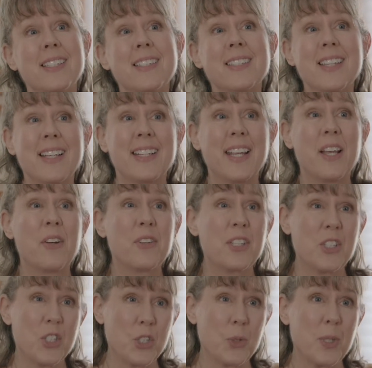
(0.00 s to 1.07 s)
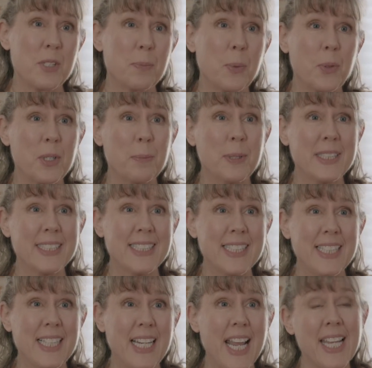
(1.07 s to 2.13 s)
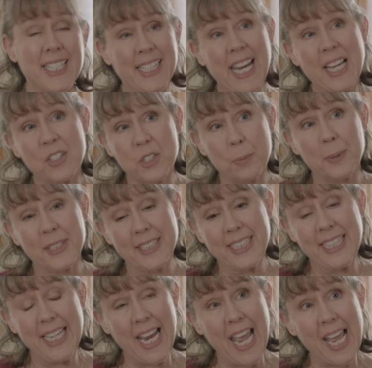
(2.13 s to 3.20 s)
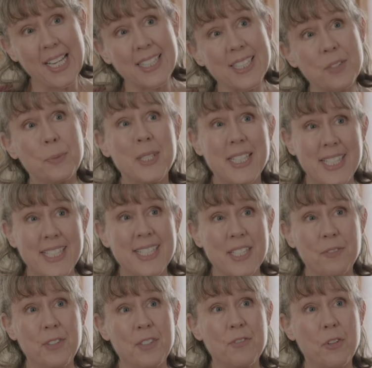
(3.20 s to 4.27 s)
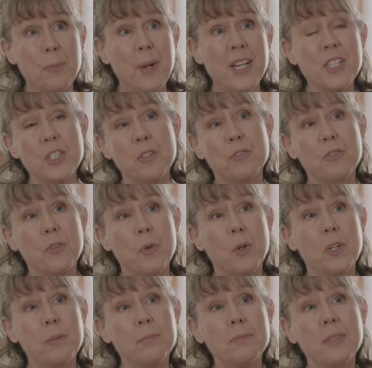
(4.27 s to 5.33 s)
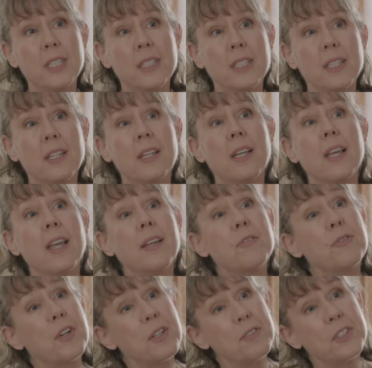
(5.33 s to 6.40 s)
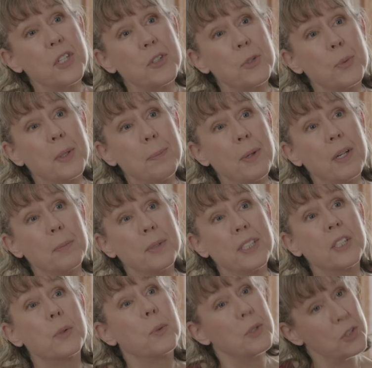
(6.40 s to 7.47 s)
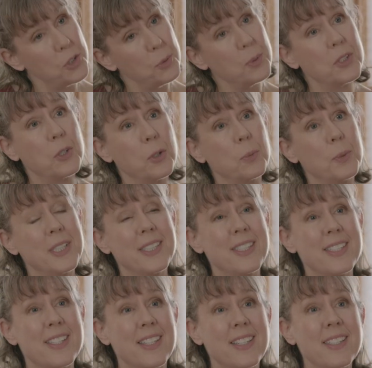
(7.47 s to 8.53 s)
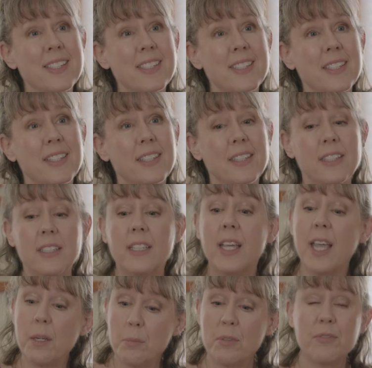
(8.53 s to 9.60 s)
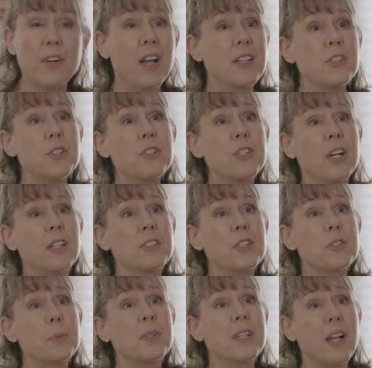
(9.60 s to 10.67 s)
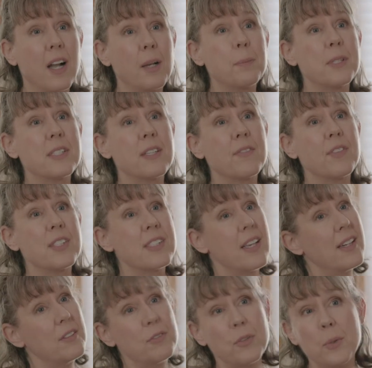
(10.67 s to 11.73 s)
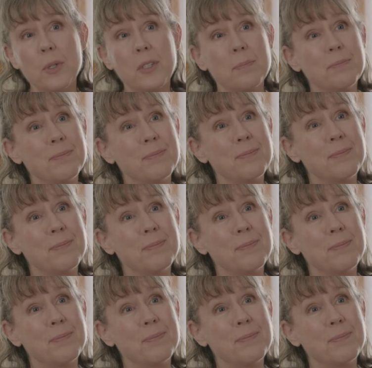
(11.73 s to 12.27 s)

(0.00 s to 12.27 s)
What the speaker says: Sign a Health Insurance Portability and Accountability Act, release of information form, in front of a notary public or to adult witnesses, and provide your doctors with copies of the signed form.